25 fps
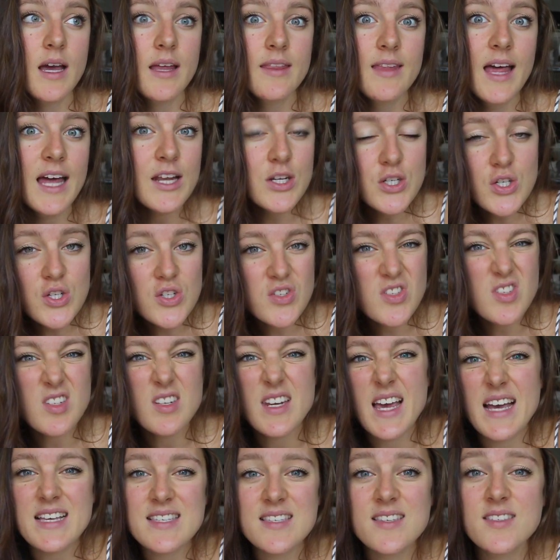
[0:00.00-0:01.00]
And that doesn't
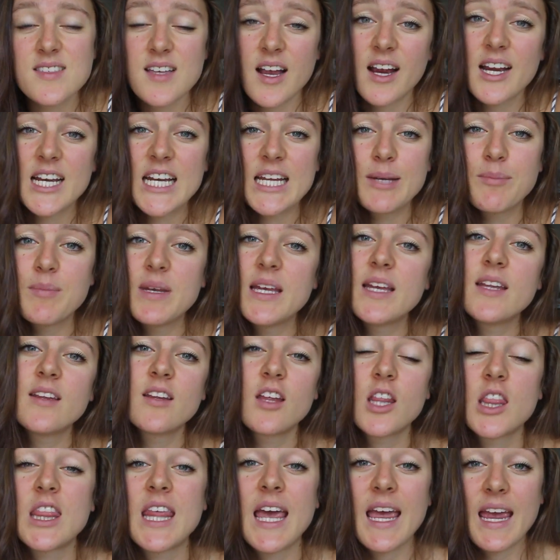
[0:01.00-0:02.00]
necessarily mean
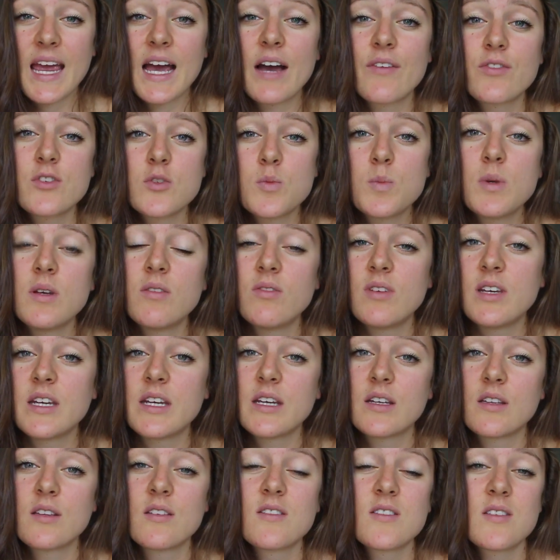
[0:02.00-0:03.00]
that they have to be
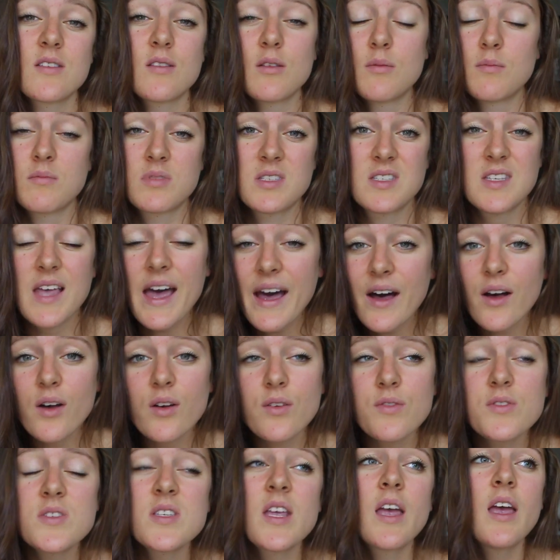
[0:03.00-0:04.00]
vegans
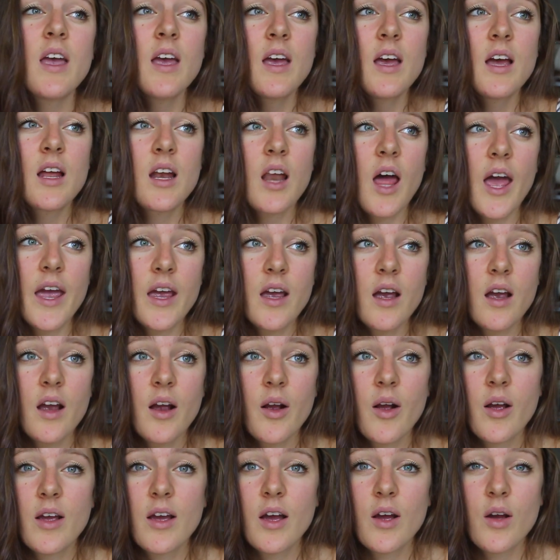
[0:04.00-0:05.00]
themselves. Like,
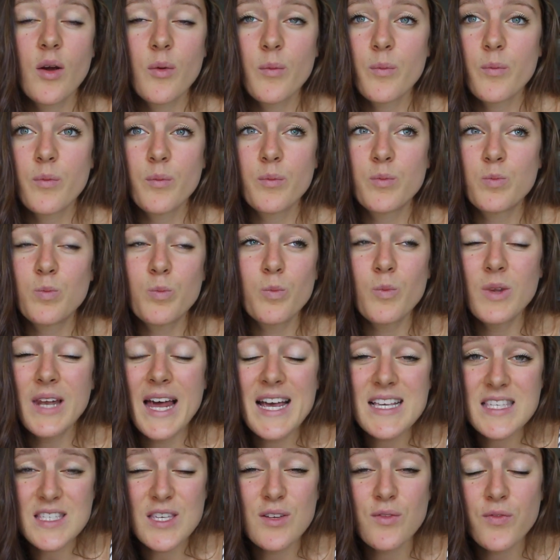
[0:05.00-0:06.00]

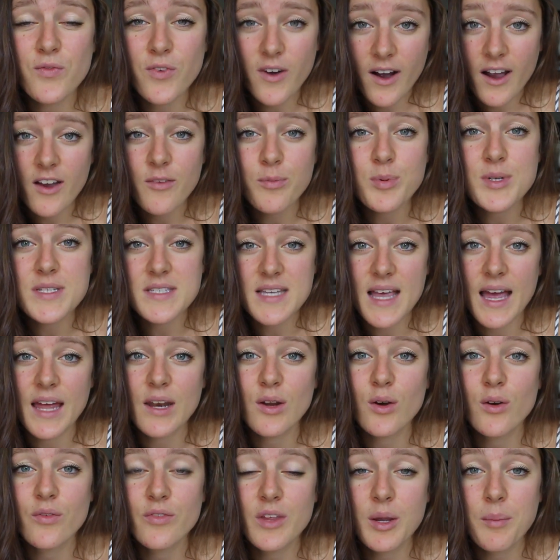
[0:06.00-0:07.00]
less than
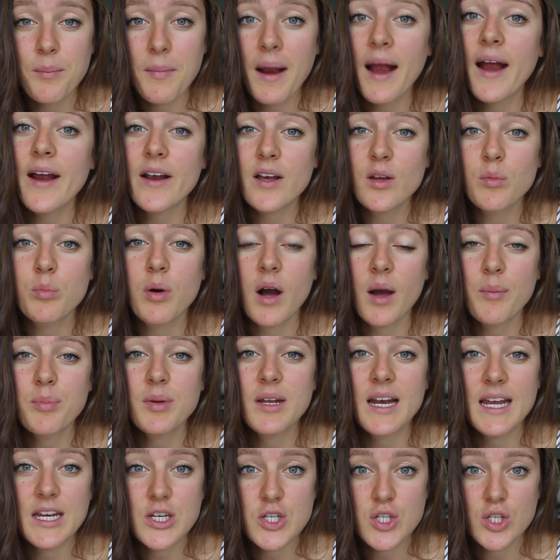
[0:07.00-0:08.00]
5% of the American
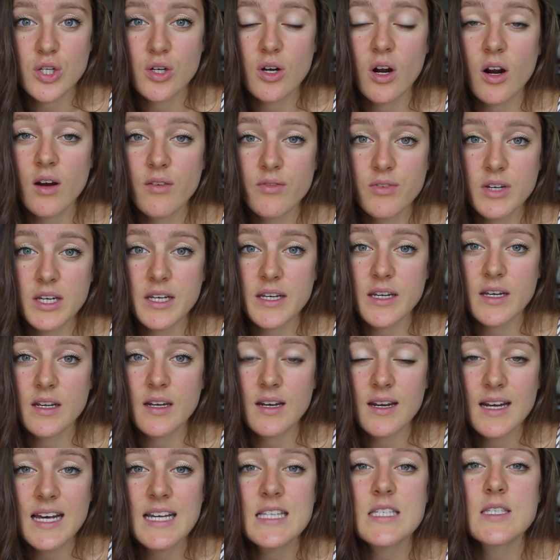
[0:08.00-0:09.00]
population are
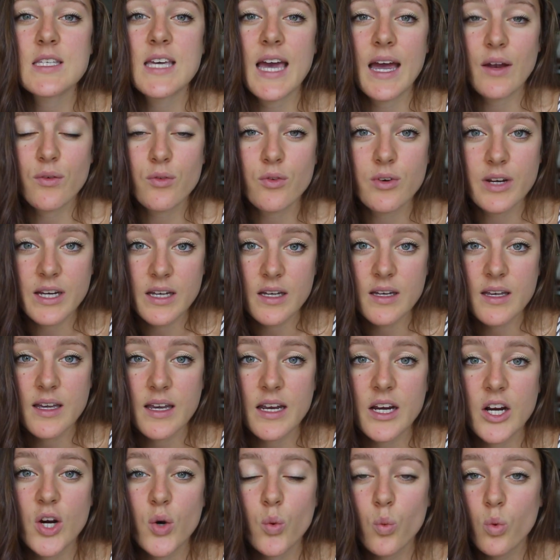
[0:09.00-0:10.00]
vegan. Let's get real
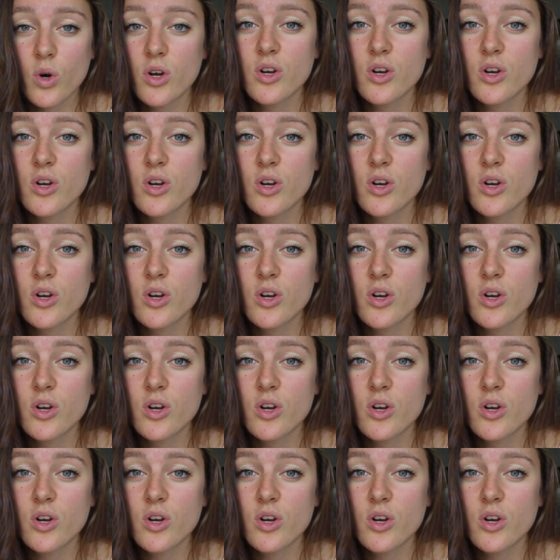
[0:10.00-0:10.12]
here.